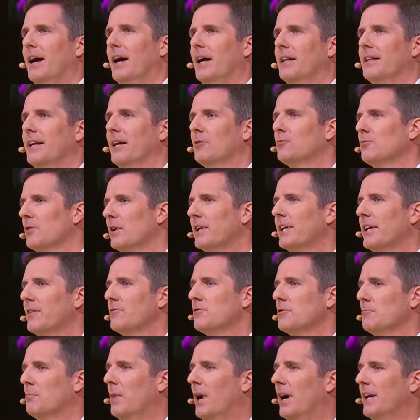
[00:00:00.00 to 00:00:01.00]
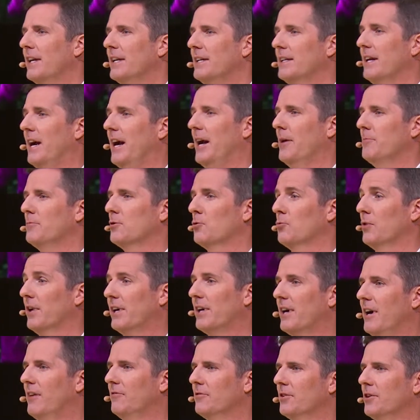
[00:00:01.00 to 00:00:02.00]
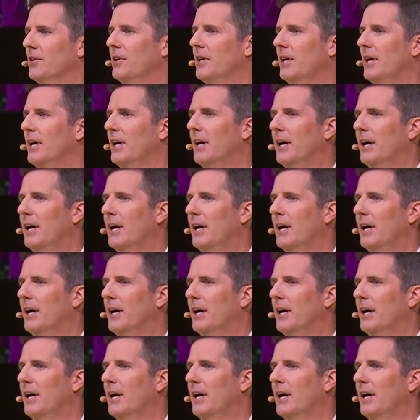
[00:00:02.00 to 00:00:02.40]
Uh, that really gives the body time to recover,